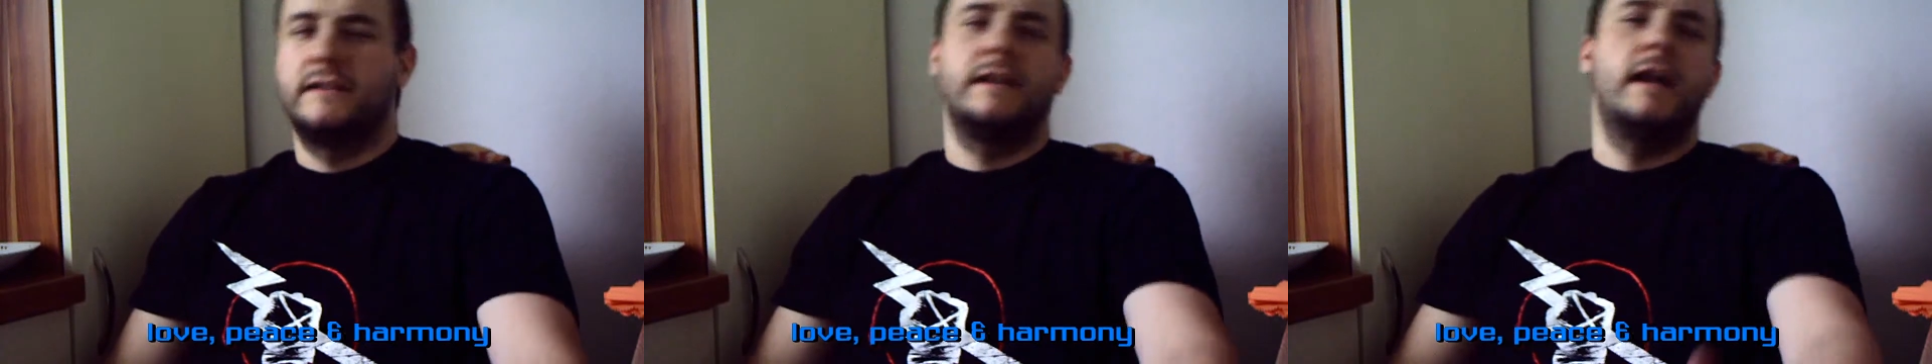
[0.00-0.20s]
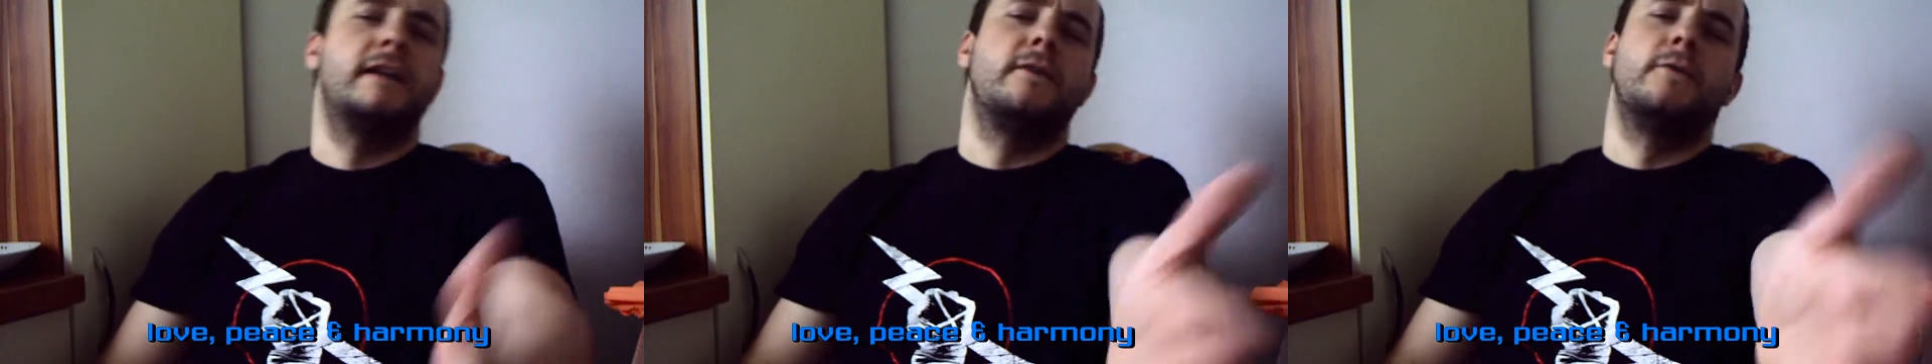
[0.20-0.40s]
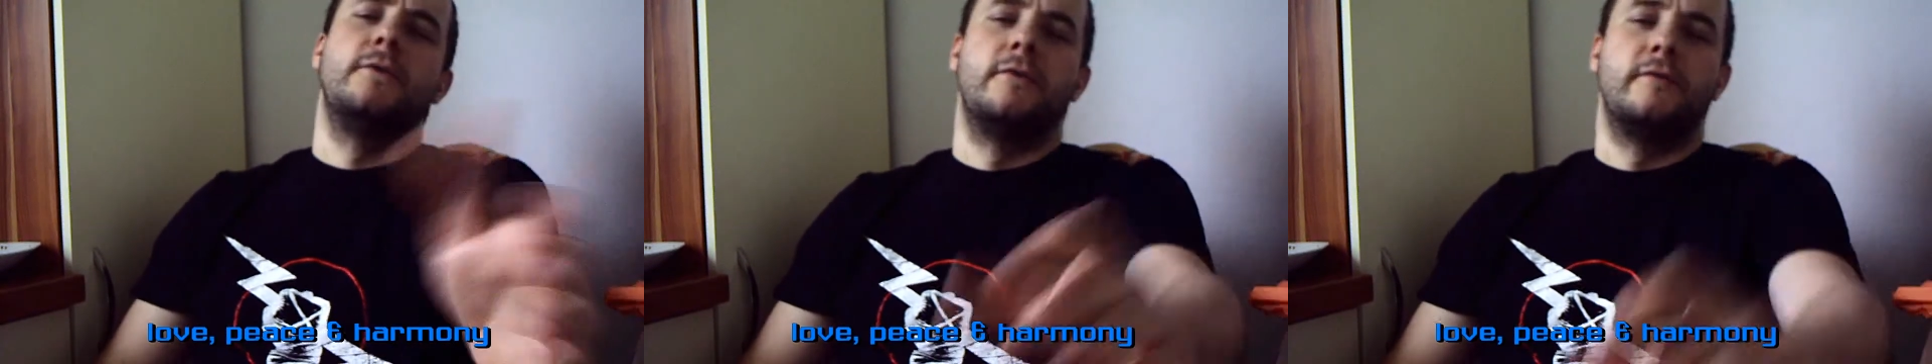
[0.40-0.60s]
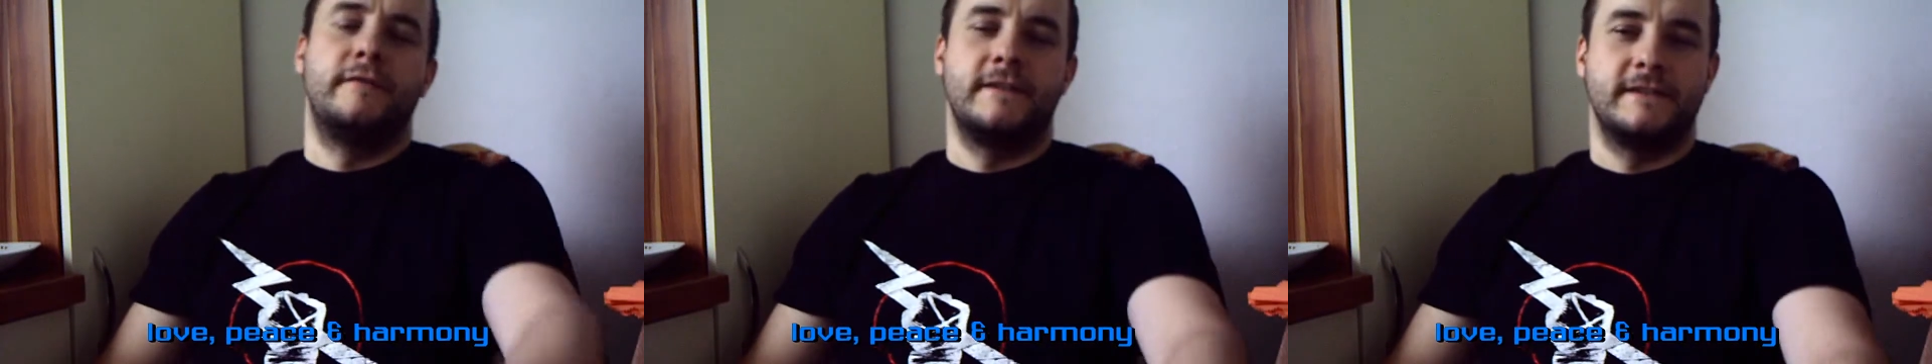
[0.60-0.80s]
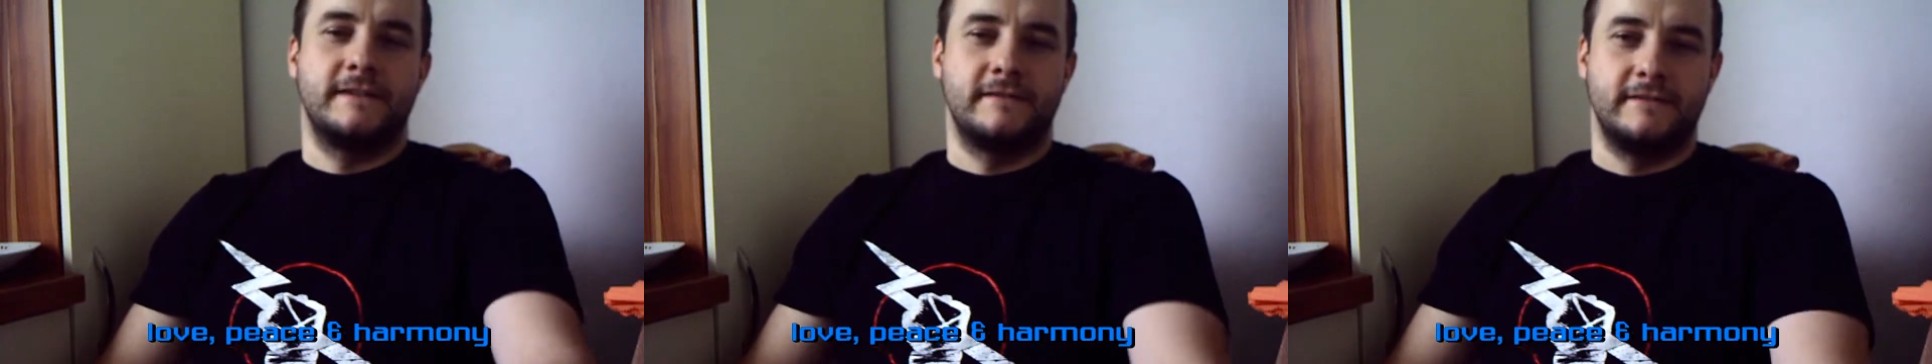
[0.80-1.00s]
I don't know if
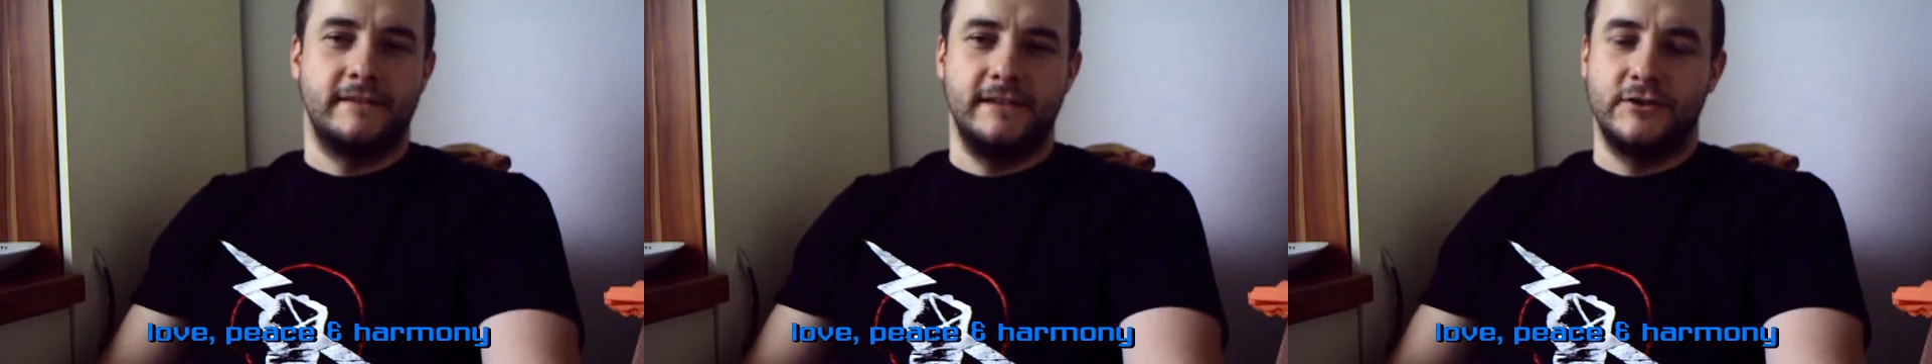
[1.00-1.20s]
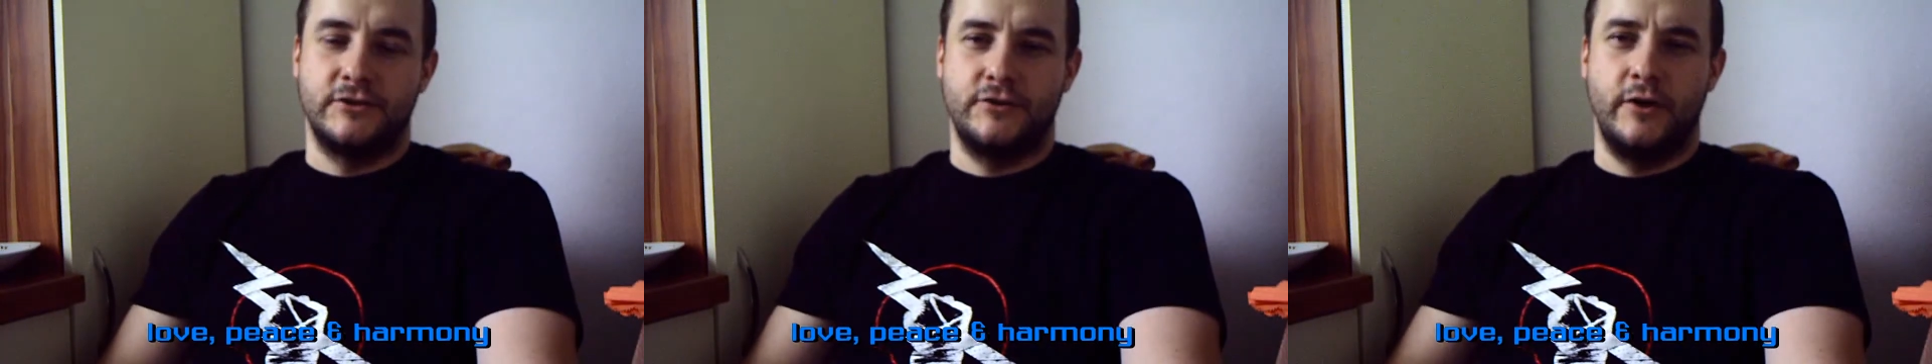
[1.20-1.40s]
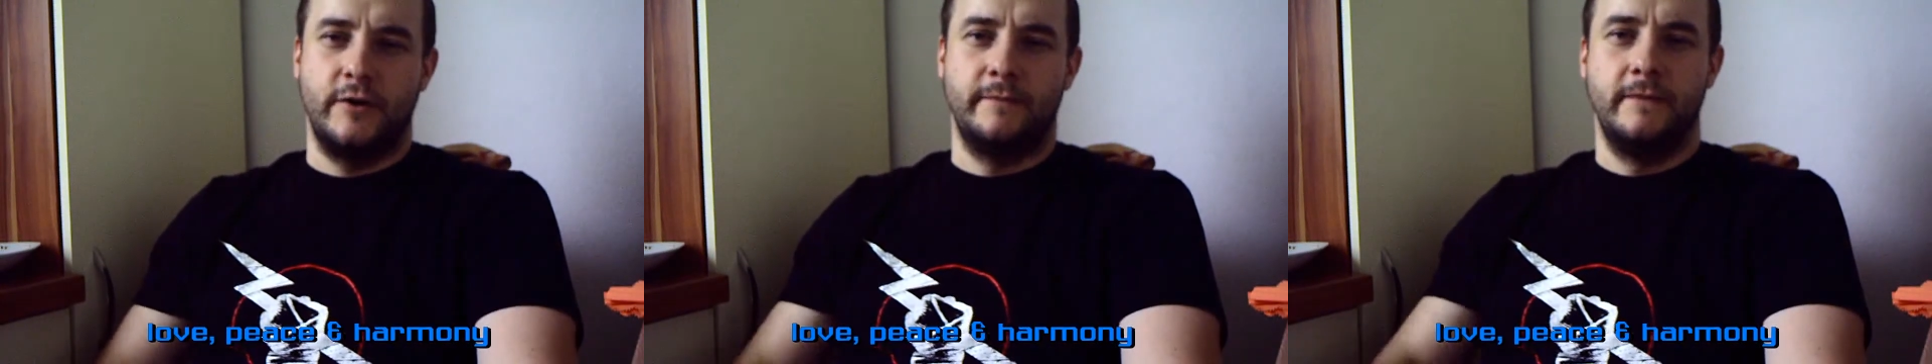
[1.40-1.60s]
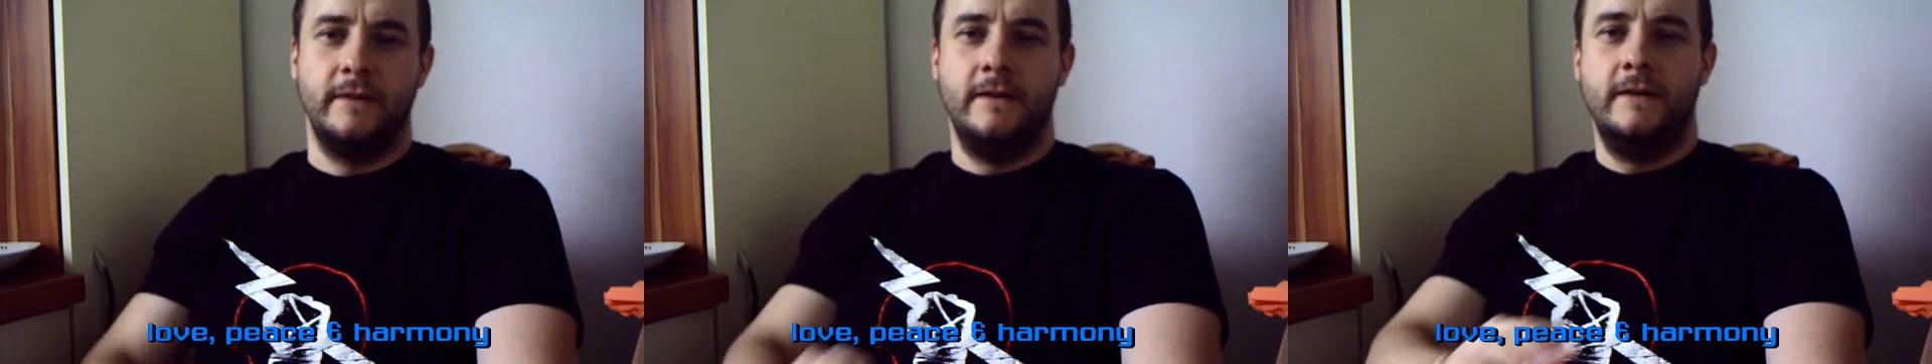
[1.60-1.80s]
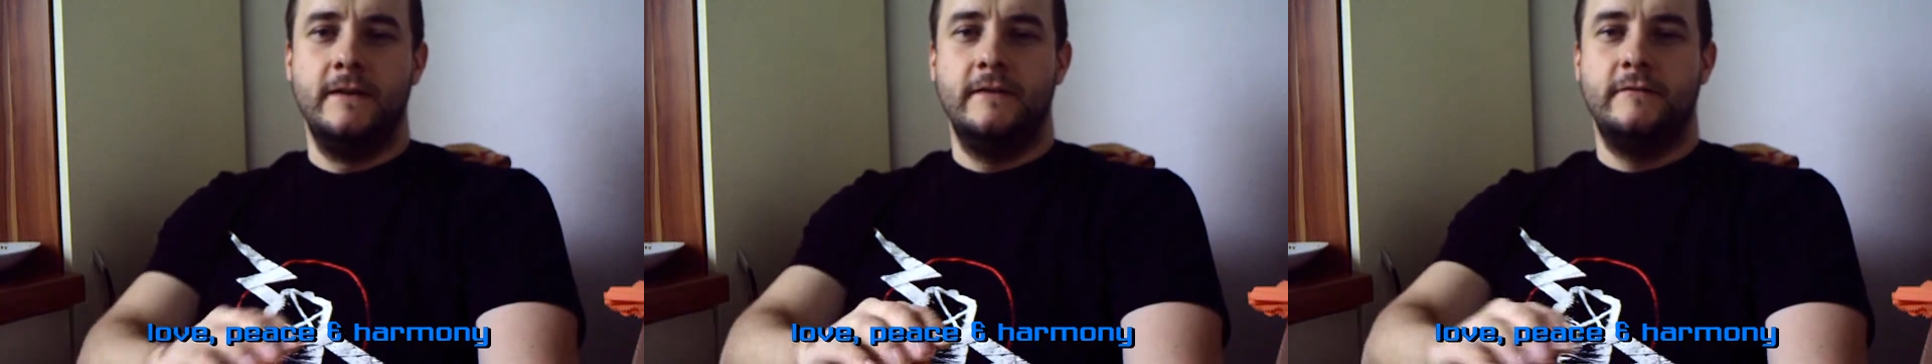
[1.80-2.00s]
there's an English term
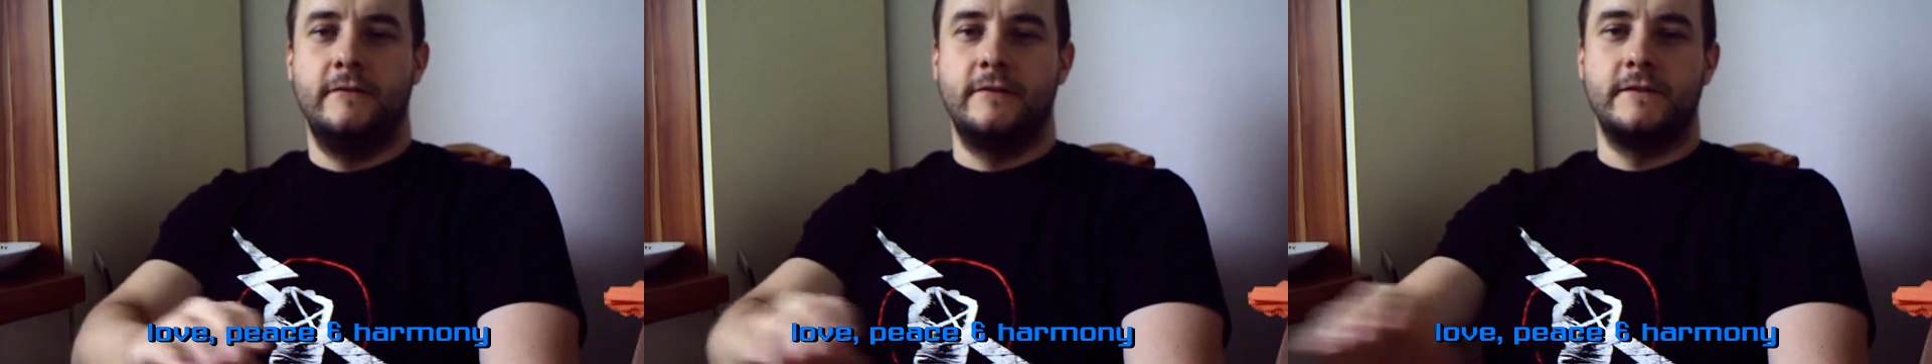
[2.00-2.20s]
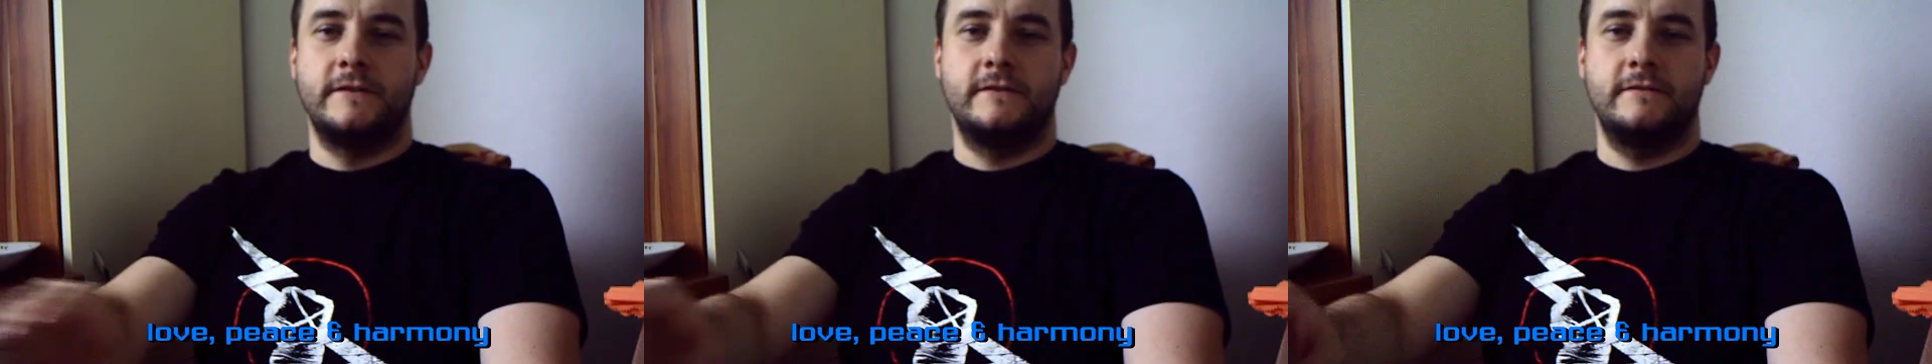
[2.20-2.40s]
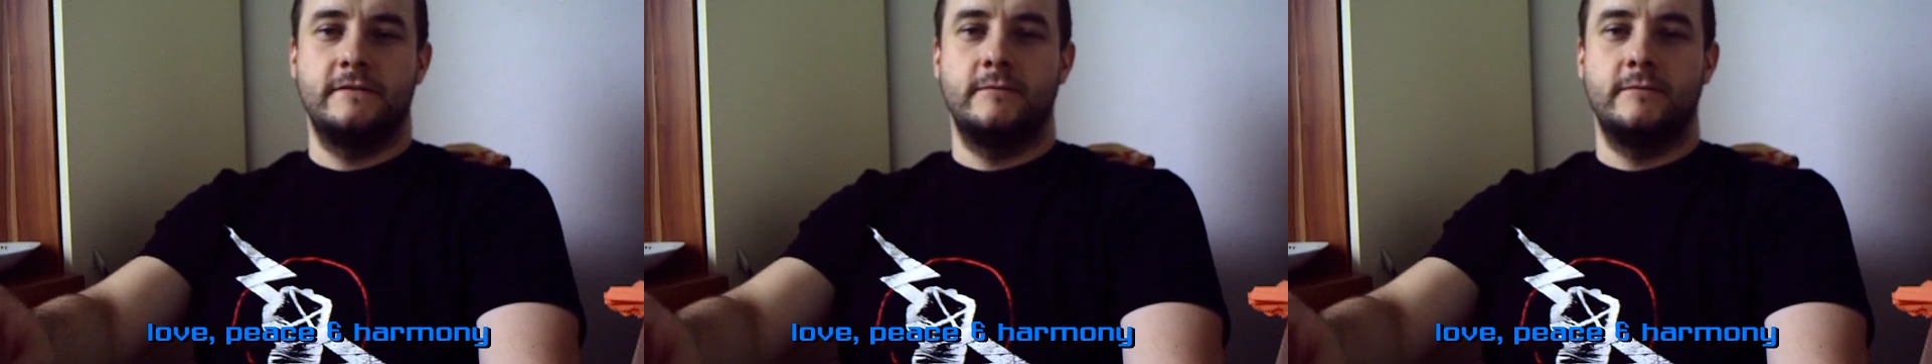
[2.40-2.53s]
for this,